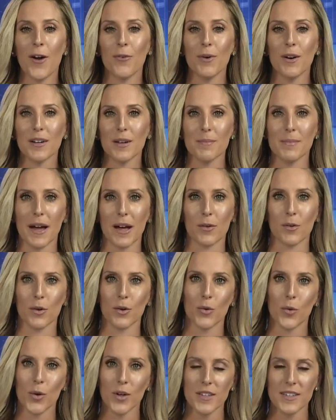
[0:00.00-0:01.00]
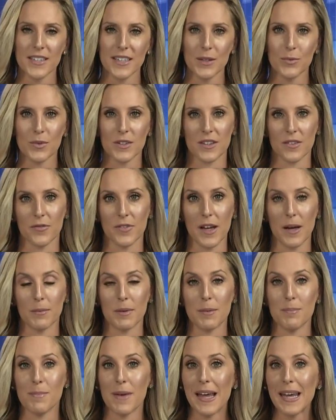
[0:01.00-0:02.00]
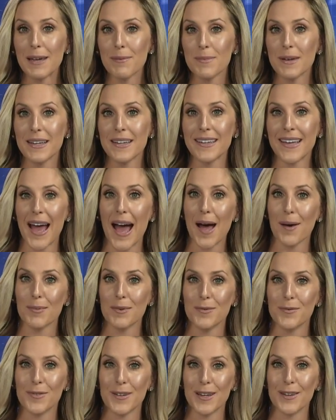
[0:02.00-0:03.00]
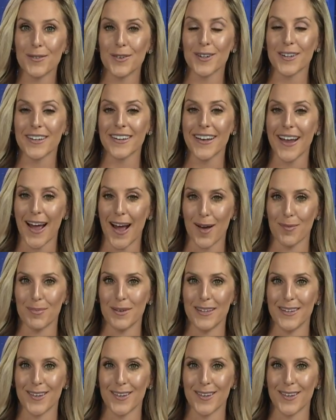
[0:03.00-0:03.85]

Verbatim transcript: Welcome back. Well, quarantine with the family may mean cabin fever could happen.